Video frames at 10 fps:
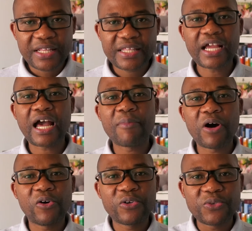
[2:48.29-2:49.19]
think
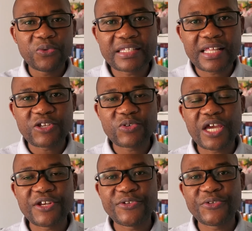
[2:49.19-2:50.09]
about things that you can